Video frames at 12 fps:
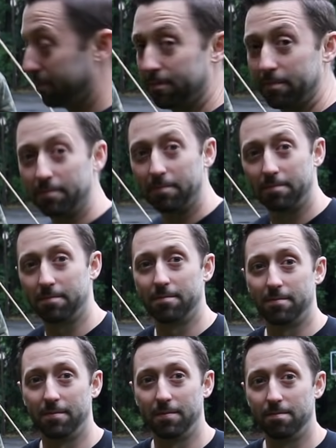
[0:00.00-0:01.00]
hardly
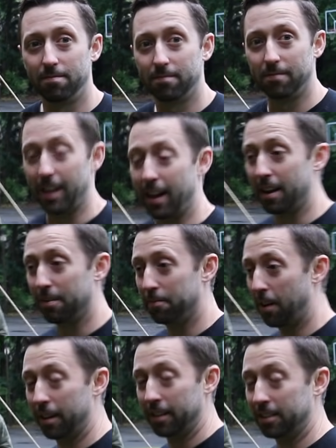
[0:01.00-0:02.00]
been either. Yeah,
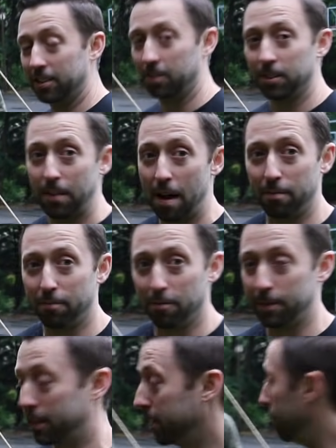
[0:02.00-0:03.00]
none of these turns have happened for me.